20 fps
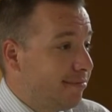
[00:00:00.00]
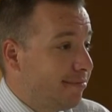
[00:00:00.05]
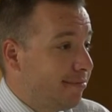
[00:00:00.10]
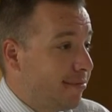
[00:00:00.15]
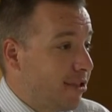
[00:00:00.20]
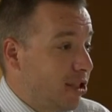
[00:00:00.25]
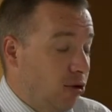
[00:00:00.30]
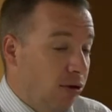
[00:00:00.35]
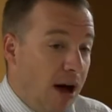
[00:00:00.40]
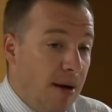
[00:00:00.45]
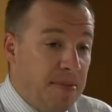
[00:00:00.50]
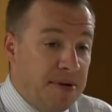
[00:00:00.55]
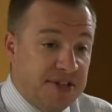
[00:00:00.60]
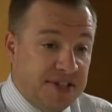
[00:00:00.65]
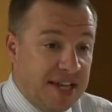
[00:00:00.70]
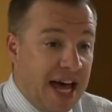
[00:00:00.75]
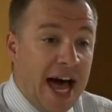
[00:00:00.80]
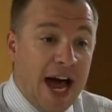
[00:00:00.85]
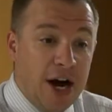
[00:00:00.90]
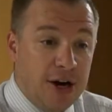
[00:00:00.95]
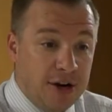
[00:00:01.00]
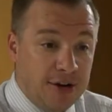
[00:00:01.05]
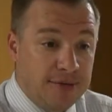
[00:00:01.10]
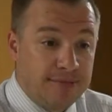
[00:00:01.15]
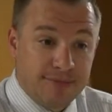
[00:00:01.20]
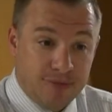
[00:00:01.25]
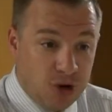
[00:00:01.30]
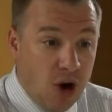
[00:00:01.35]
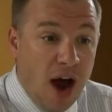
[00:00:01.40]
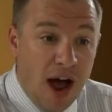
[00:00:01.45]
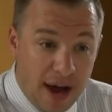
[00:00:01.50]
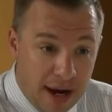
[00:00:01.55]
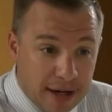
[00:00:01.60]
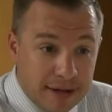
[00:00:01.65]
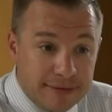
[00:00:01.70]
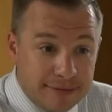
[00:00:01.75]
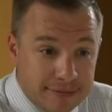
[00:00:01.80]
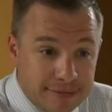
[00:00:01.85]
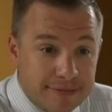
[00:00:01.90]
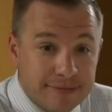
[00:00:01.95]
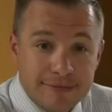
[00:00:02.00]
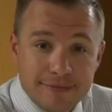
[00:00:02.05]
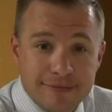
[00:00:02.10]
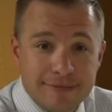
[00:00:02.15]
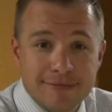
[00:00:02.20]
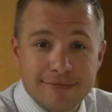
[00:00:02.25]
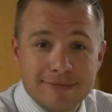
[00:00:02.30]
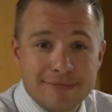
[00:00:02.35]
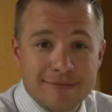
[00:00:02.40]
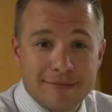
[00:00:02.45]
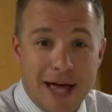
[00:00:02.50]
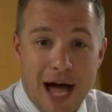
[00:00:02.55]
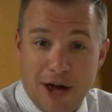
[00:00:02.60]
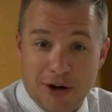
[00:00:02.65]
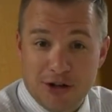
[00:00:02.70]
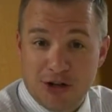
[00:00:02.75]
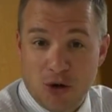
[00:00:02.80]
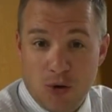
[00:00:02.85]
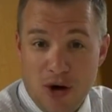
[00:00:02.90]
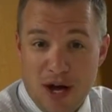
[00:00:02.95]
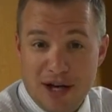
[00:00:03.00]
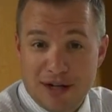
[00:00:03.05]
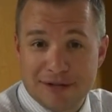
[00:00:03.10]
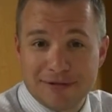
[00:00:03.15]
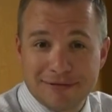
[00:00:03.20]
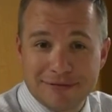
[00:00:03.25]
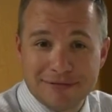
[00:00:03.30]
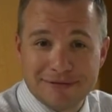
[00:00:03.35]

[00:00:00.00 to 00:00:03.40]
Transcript: So I'm just tired of trying. I just quit.